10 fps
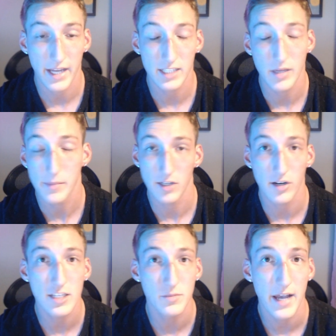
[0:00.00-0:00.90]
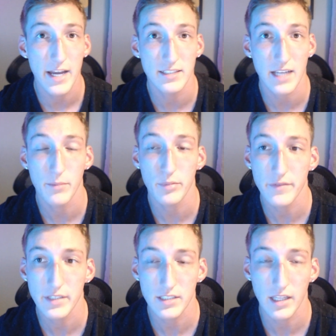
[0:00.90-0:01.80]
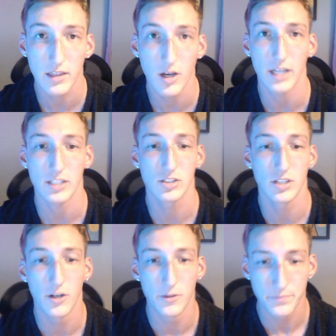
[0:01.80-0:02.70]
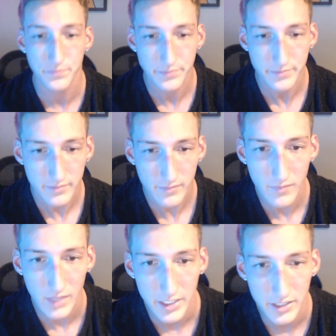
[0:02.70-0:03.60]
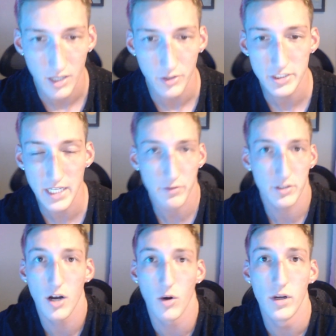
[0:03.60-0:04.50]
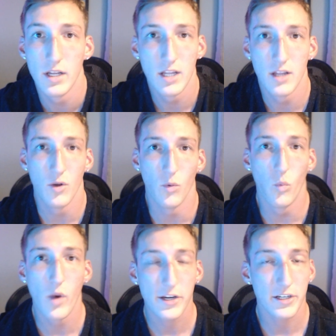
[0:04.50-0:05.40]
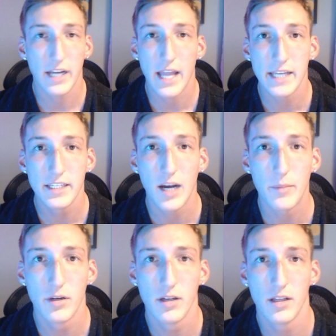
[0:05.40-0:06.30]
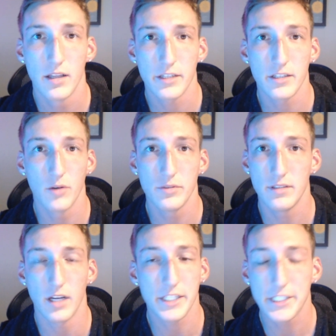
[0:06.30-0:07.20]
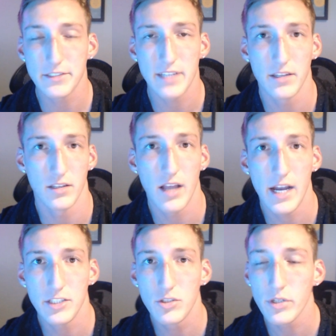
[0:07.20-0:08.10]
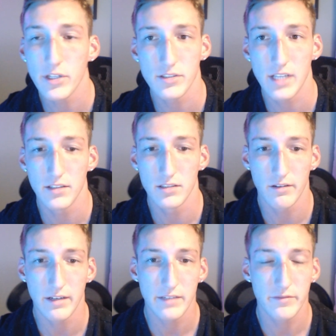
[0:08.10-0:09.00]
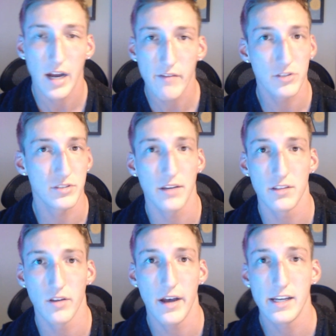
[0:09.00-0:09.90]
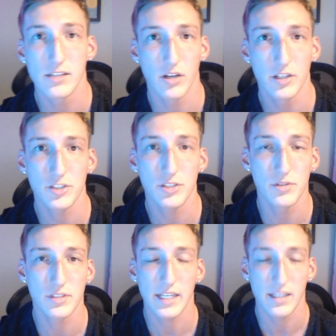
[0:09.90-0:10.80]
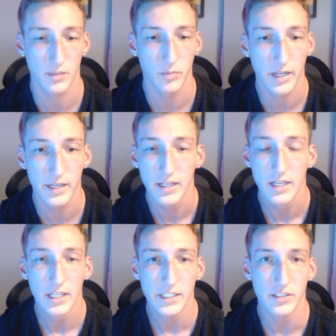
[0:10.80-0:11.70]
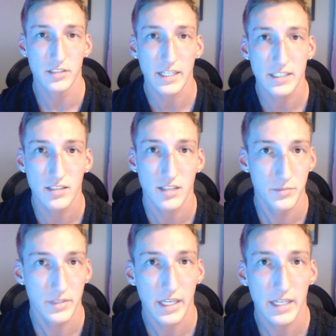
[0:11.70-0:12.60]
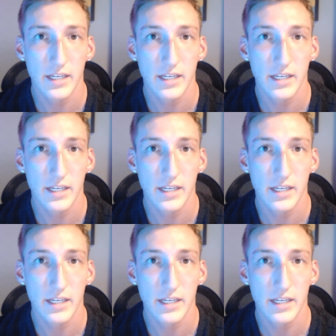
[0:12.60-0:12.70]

maybe aren't as bad as I had previously thought. So, you know, you never know where you're going to end up. You know, a year down the line, two years down the line, five years down the line, as long as you stay disciplined, you stick to something,